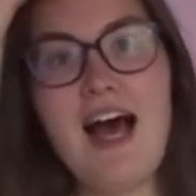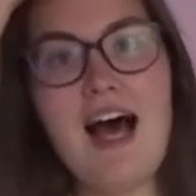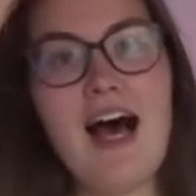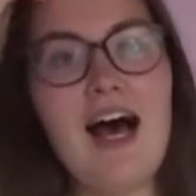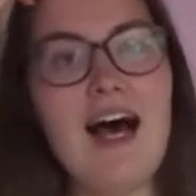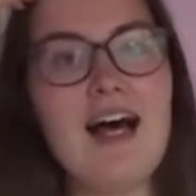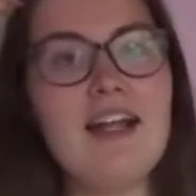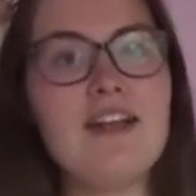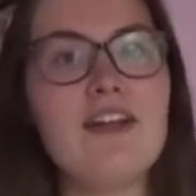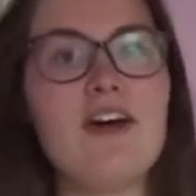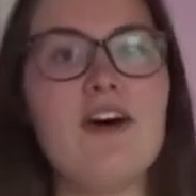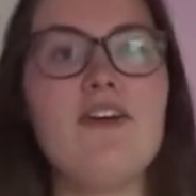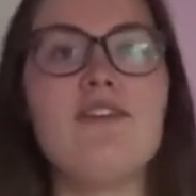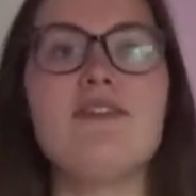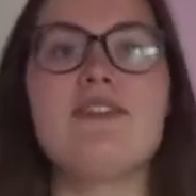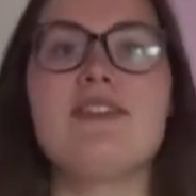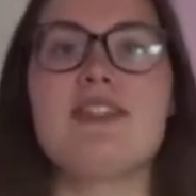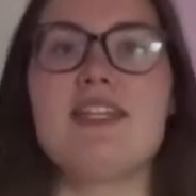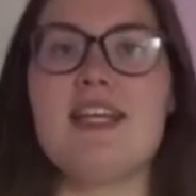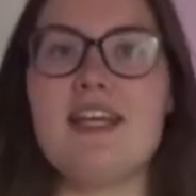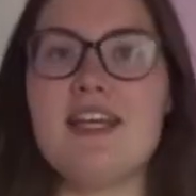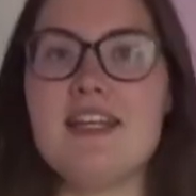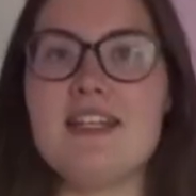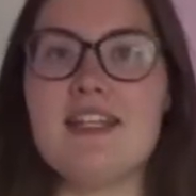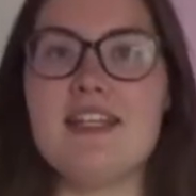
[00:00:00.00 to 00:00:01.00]
And
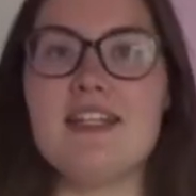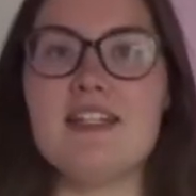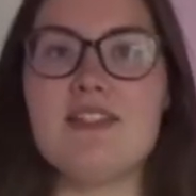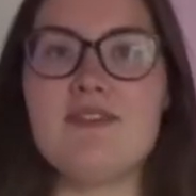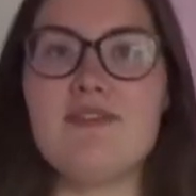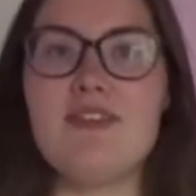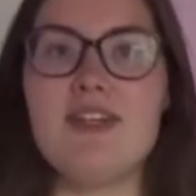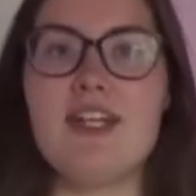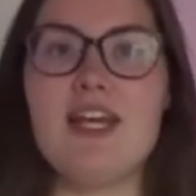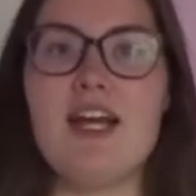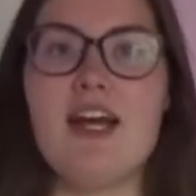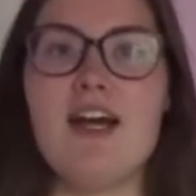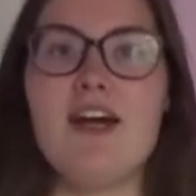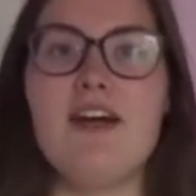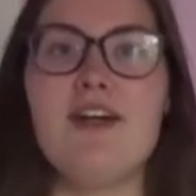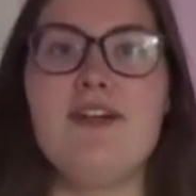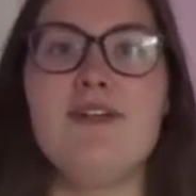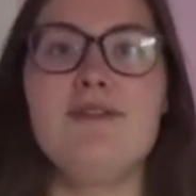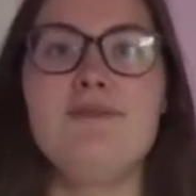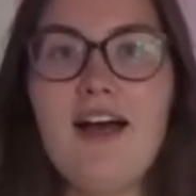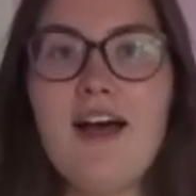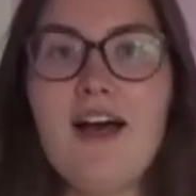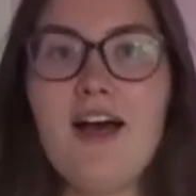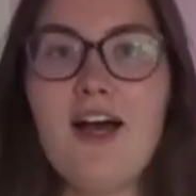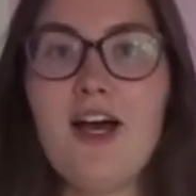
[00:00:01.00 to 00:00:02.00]
obviously this video,
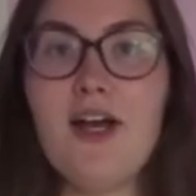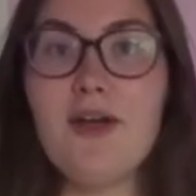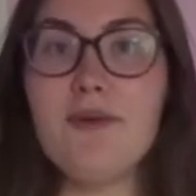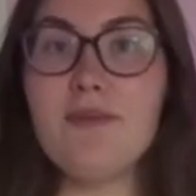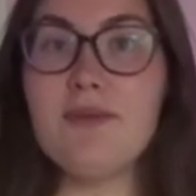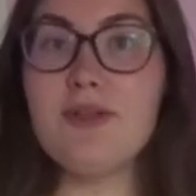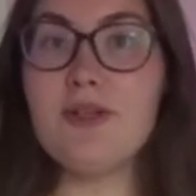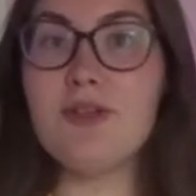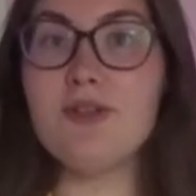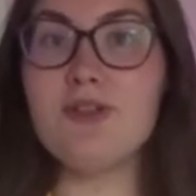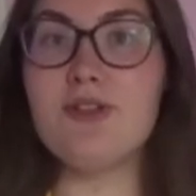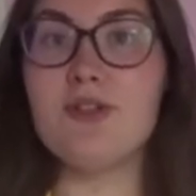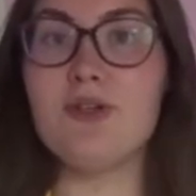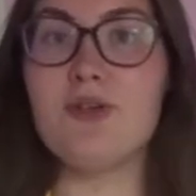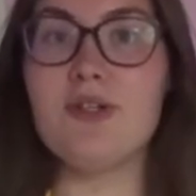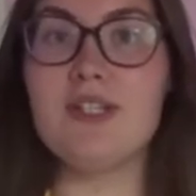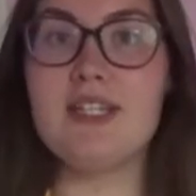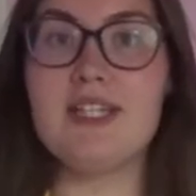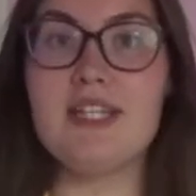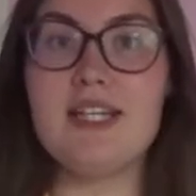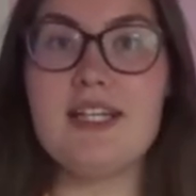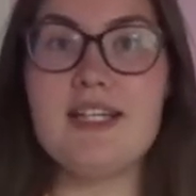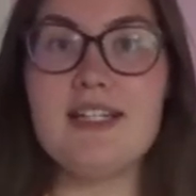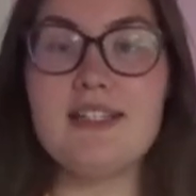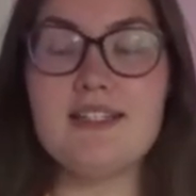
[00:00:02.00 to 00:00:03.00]
I hope you enjoyed
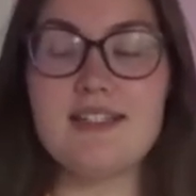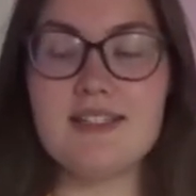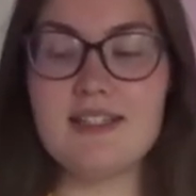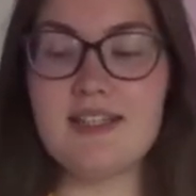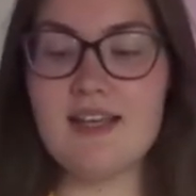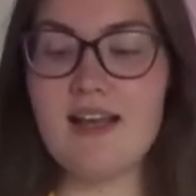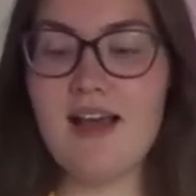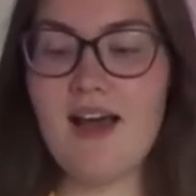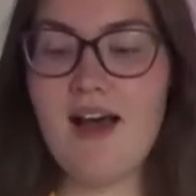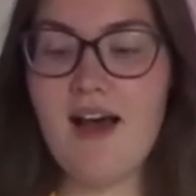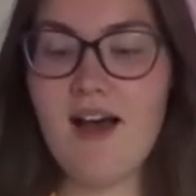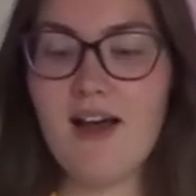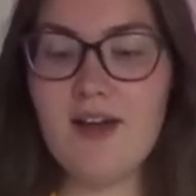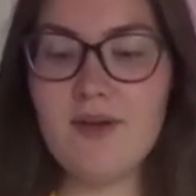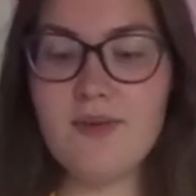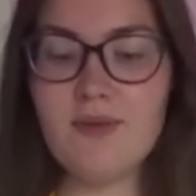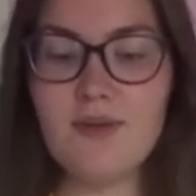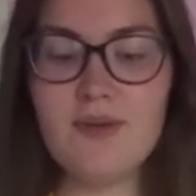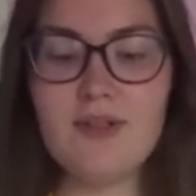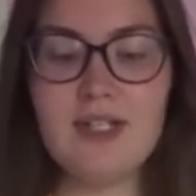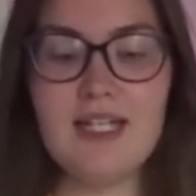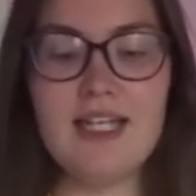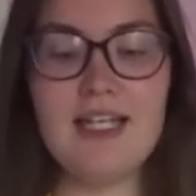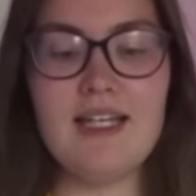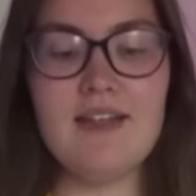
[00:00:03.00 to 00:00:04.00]
this. I
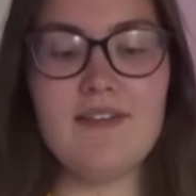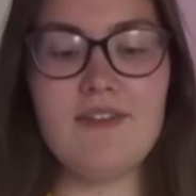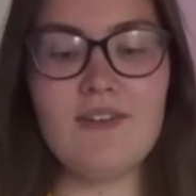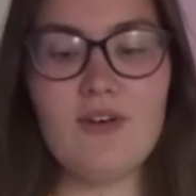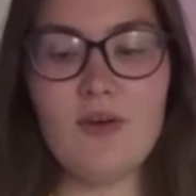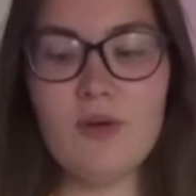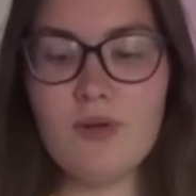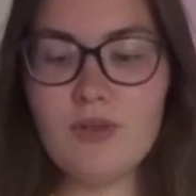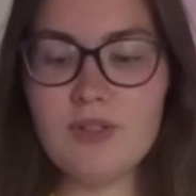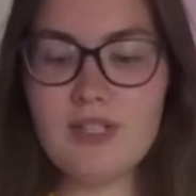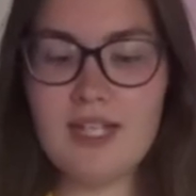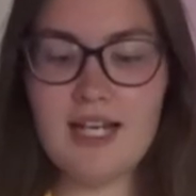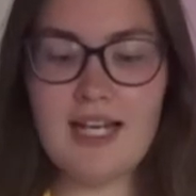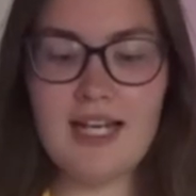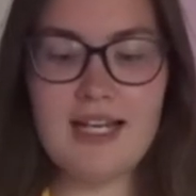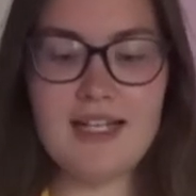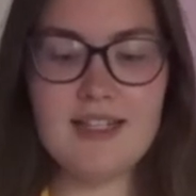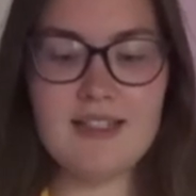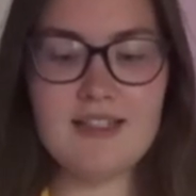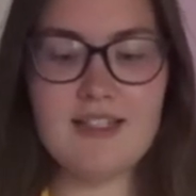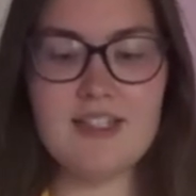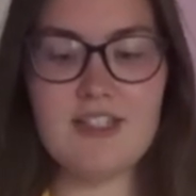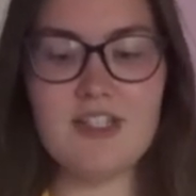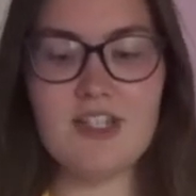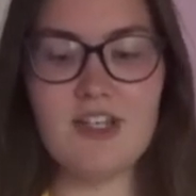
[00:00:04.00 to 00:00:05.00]
will leave all the
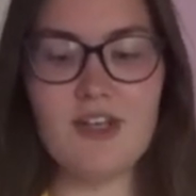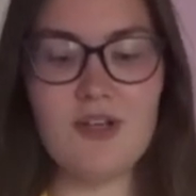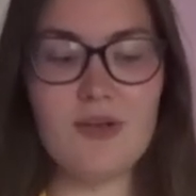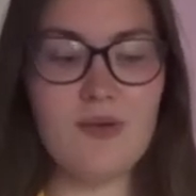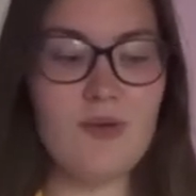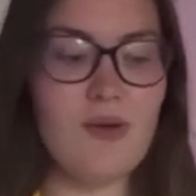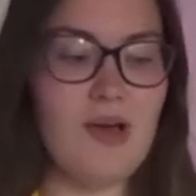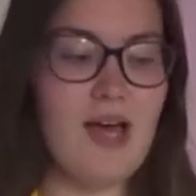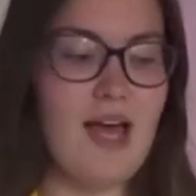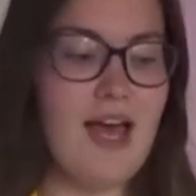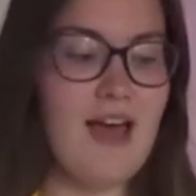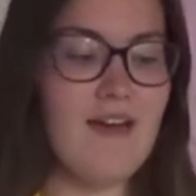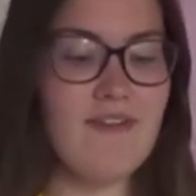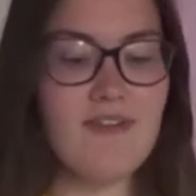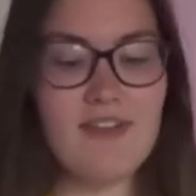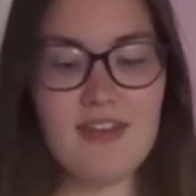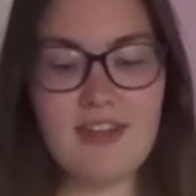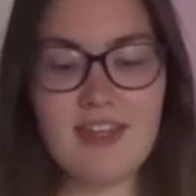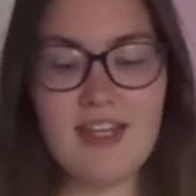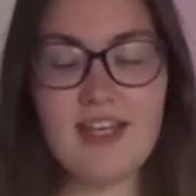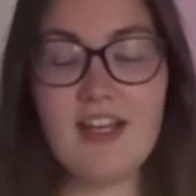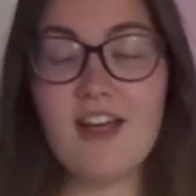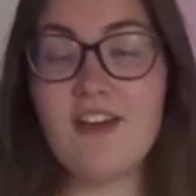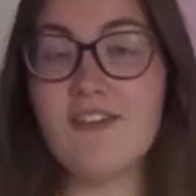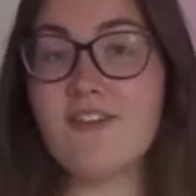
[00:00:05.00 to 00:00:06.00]
links to
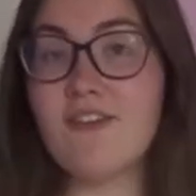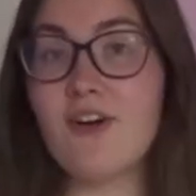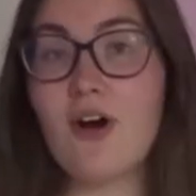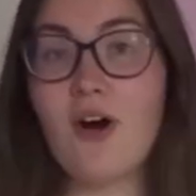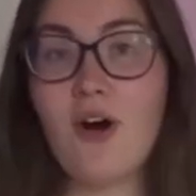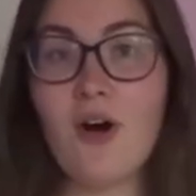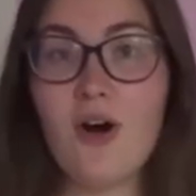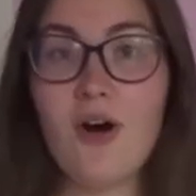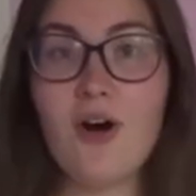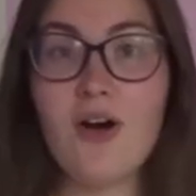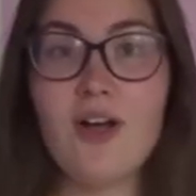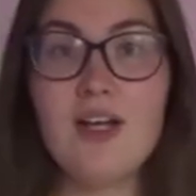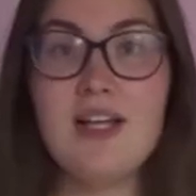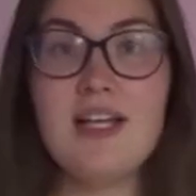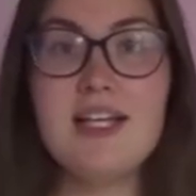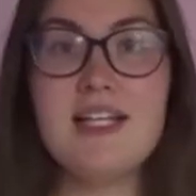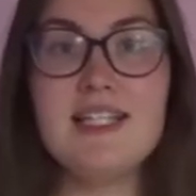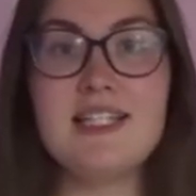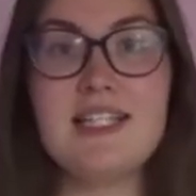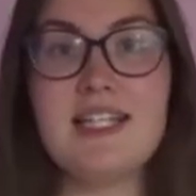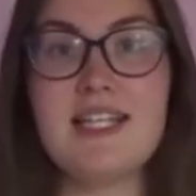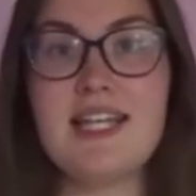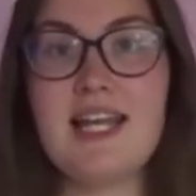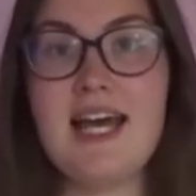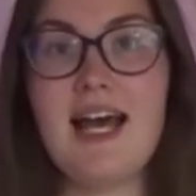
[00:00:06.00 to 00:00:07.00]
everything I've got
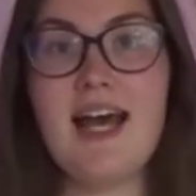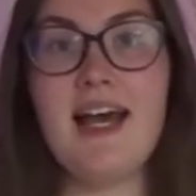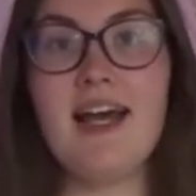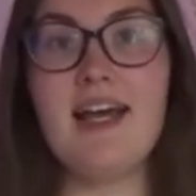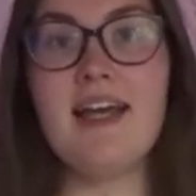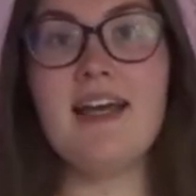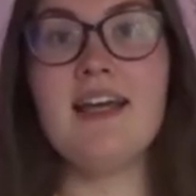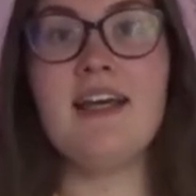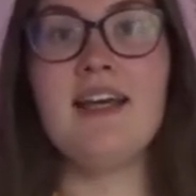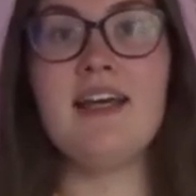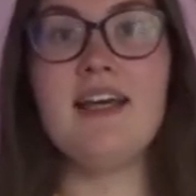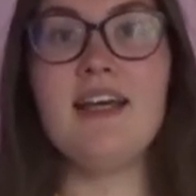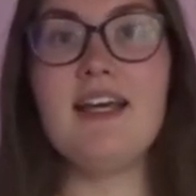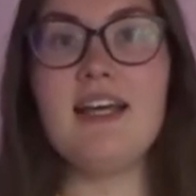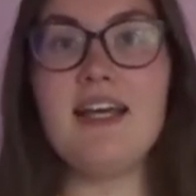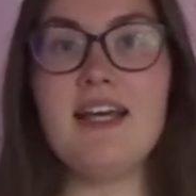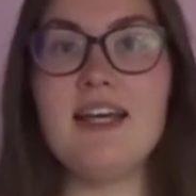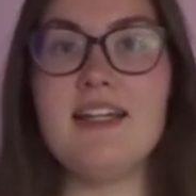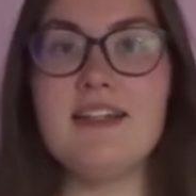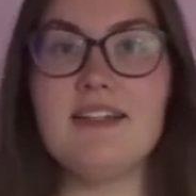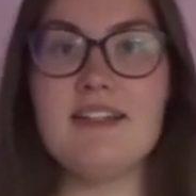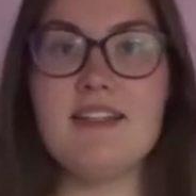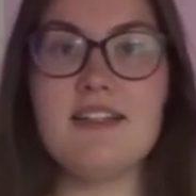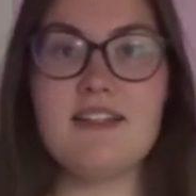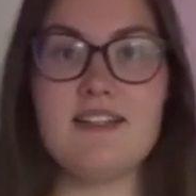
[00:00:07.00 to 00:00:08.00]
today
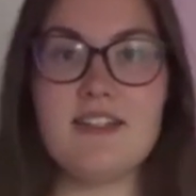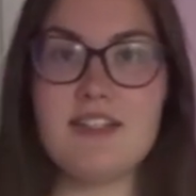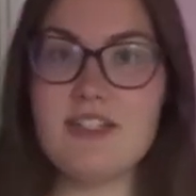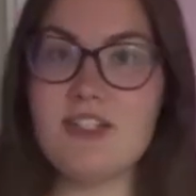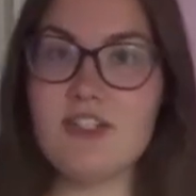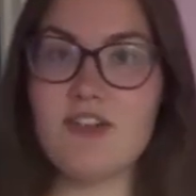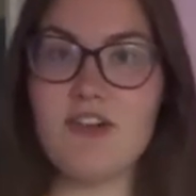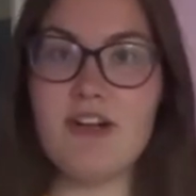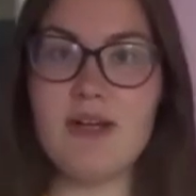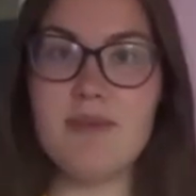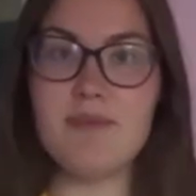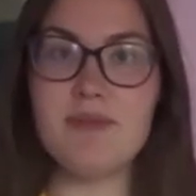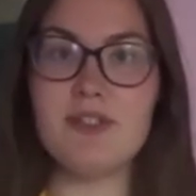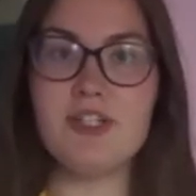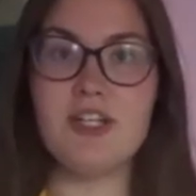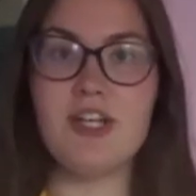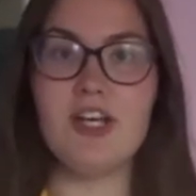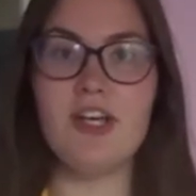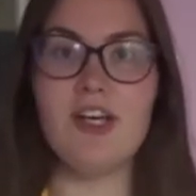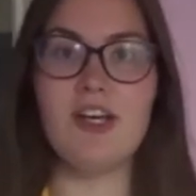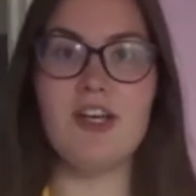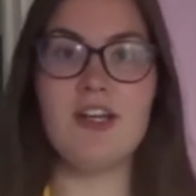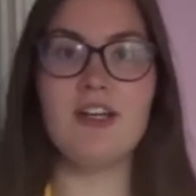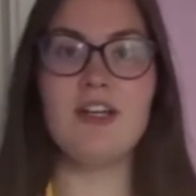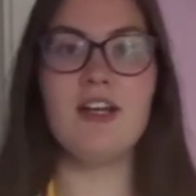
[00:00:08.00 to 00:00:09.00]
in the
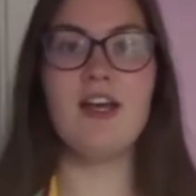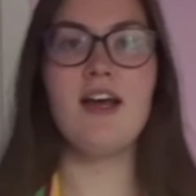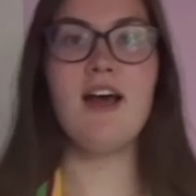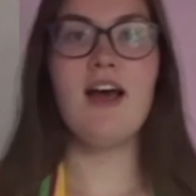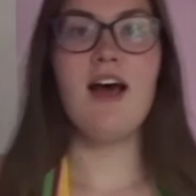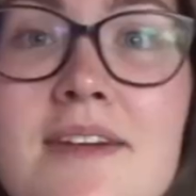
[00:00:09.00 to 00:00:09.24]
description.